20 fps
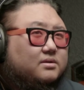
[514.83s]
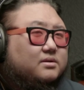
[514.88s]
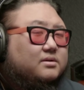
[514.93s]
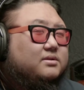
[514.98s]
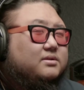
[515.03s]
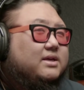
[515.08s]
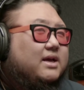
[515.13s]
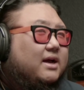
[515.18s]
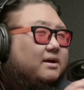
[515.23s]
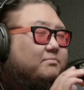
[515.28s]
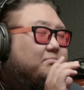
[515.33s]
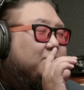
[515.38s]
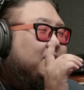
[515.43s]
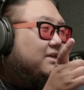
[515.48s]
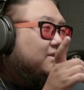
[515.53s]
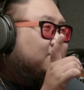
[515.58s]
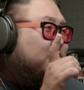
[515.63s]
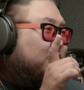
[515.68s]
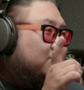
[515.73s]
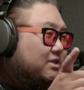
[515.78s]
Yeah,
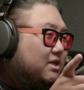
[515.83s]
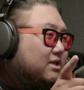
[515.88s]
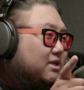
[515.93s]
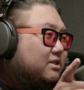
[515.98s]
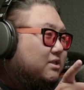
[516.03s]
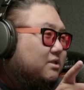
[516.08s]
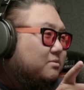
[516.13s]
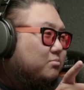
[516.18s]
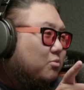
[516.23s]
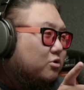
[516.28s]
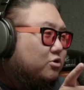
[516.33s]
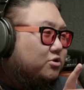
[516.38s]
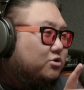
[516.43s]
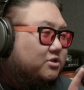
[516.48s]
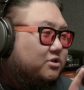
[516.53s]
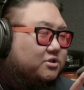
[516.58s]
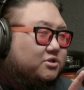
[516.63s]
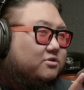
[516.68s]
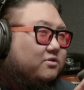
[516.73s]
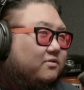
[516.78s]
because this is more
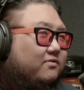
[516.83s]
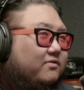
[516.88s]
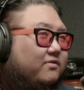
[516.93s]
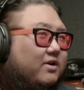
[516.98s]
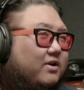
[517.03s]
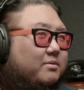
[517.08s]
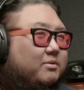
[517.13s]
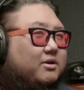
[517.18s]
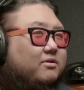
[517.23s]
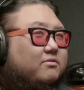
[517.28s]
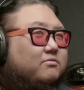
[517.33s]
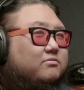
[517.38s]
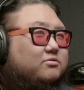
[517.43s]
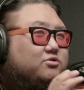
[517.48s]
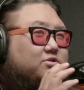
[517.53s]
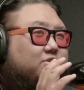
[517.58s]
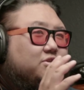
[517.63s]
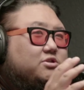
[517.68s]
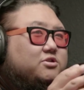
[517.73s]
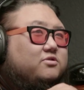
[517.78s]
traditional framing.
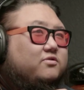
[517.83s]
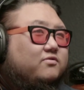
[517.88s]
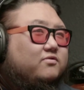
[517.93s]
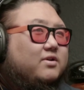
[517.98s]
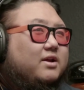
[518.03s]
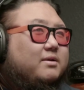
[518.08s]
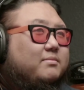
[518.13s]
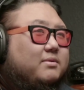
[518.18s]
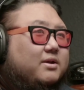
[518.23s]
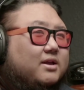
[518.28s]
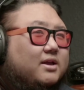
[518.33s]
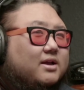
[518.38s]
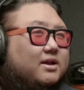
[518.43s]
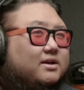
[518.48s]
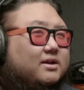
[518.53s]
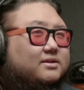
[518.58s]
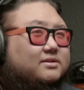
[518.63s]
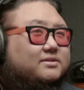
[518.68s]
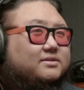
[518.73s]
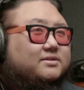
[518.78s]
Traditional framing
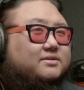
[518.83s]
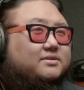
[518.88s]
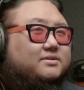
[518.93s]
is